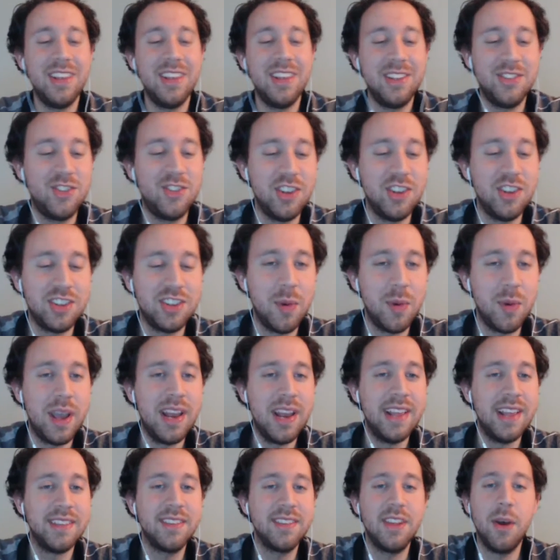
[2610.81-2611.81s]
That's just the way it
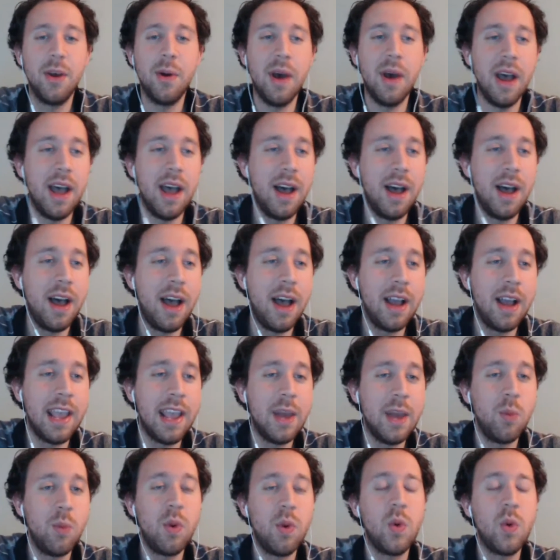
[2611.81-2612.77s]
is. So again,